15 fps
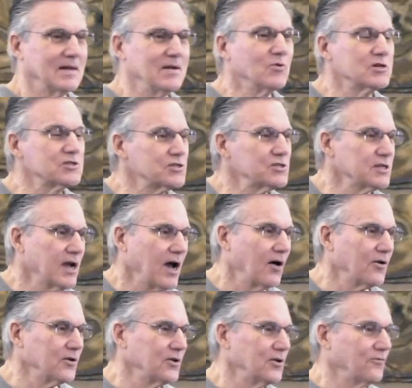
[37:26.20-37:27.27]
He wants to
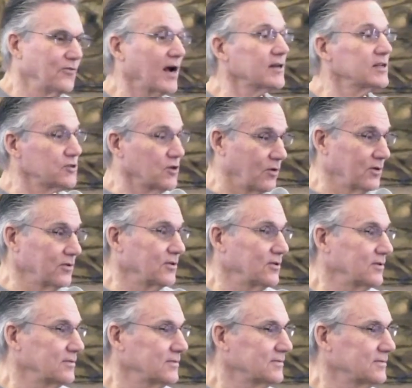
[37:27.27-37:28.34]
encounter you. In fact, He's going
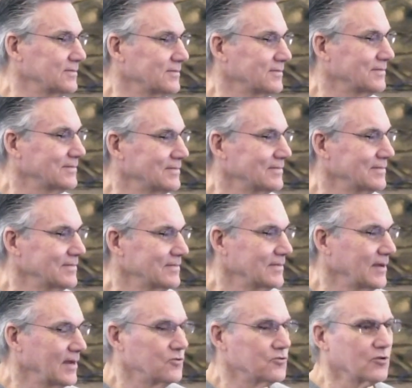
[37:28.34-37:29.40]
to
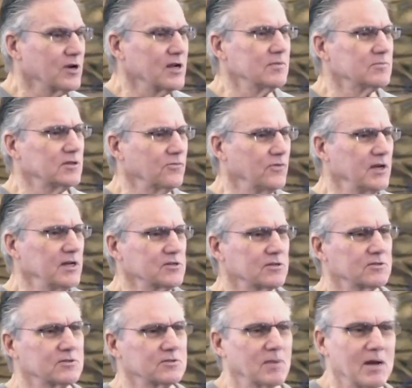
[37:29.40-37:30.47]
in dreams and
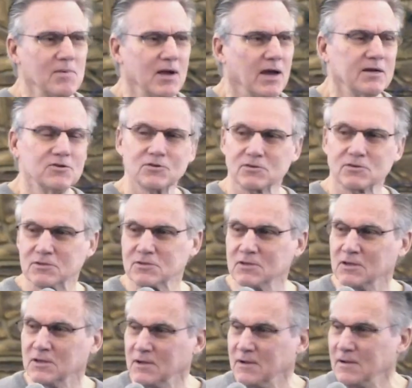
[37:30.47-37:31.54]
visions, maybe angels.